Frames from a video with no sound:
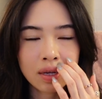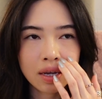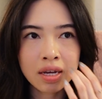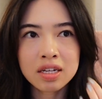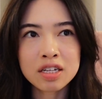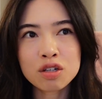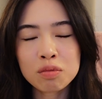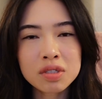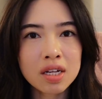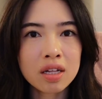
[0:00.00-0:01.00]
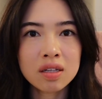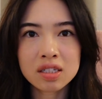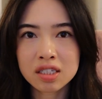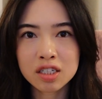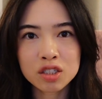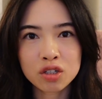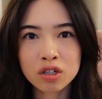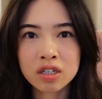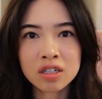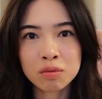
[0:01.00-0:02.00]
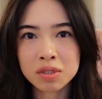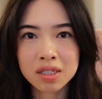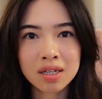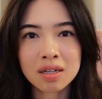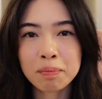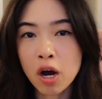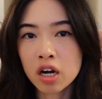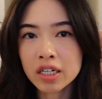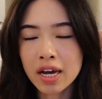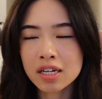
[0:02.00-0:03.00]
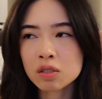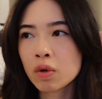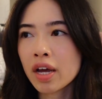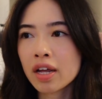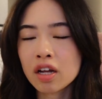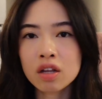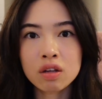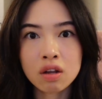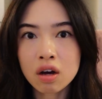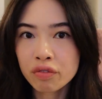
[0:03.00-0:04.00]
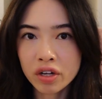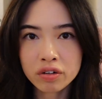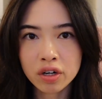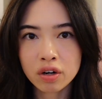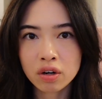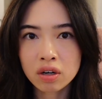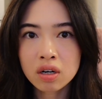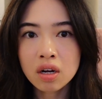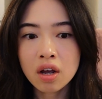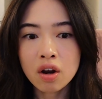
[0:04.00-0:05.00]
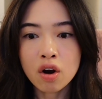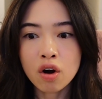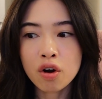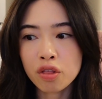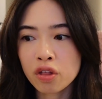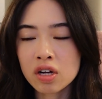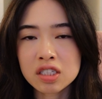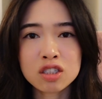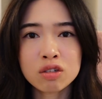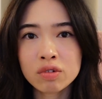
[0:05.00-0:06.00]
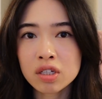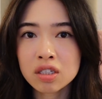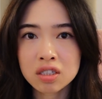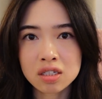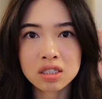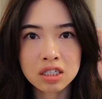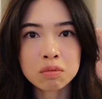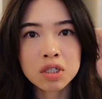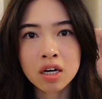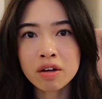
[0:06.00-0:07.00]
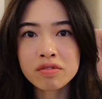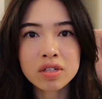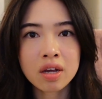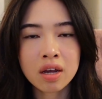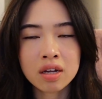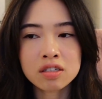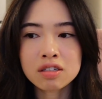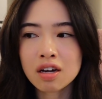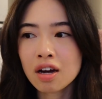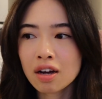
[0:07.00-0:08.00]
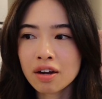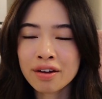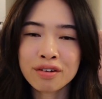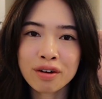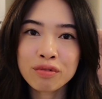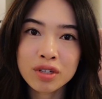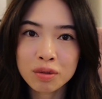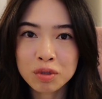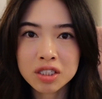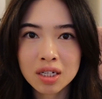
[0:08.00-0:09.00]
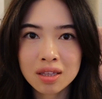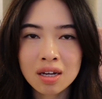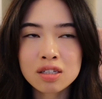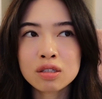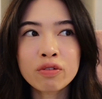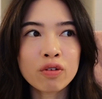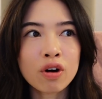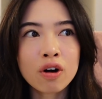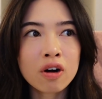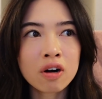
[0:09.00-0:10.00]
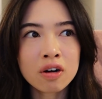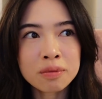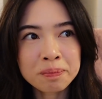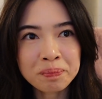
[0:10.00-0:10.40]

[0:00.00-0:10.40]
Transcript: it's almost like listening to her in almost like a podcast way, and I love hearing her thoughts, and she really does deep dives, and I don't know, I really appreciate that. So for her,